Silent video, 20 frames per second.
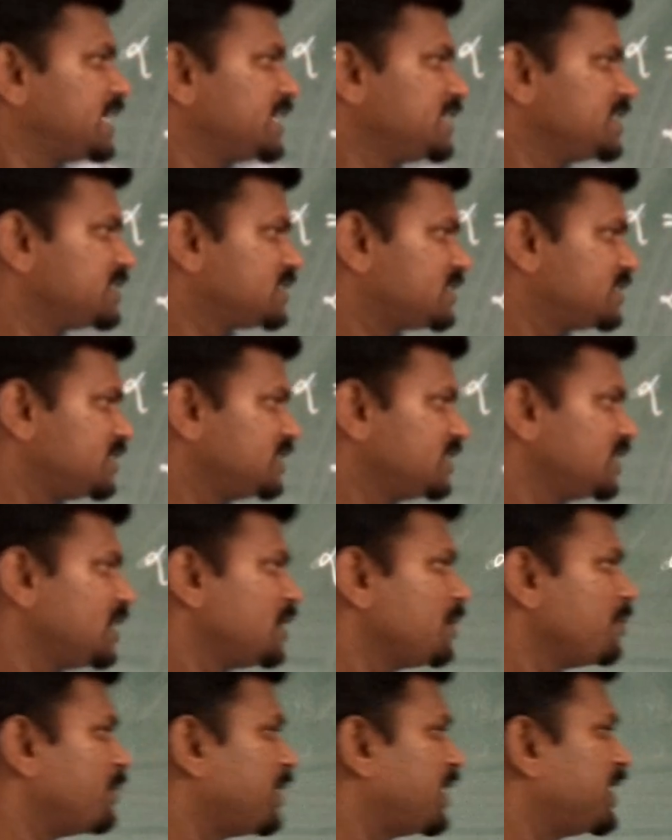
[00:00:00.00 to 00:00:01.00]
is
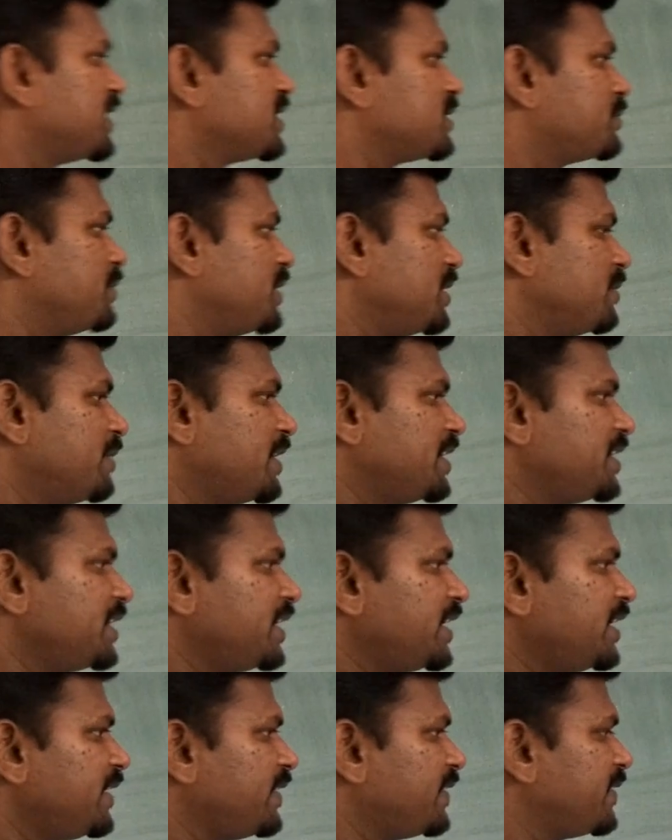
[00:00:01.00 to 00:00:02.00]
minus b by
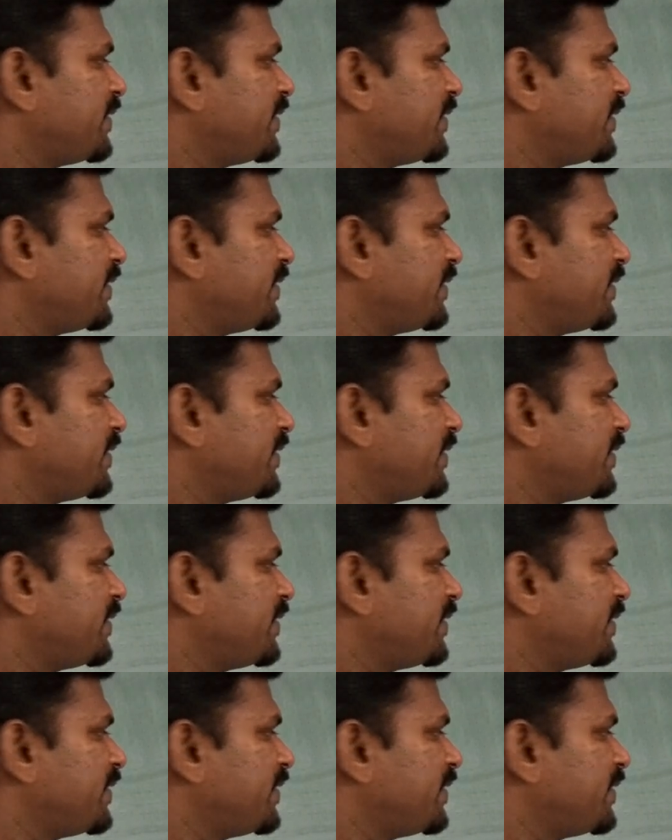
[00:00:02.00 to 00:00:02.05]
a,